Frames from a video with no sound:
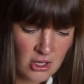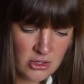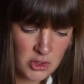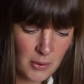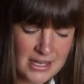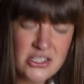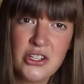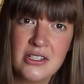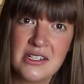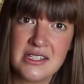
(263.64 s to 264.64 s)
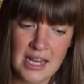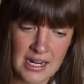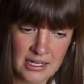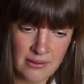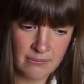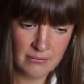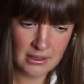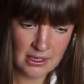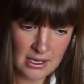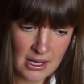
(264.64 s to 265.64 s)
So as you can see,
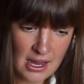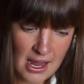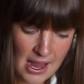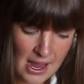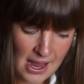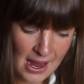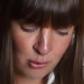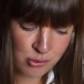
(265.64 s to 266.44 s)
our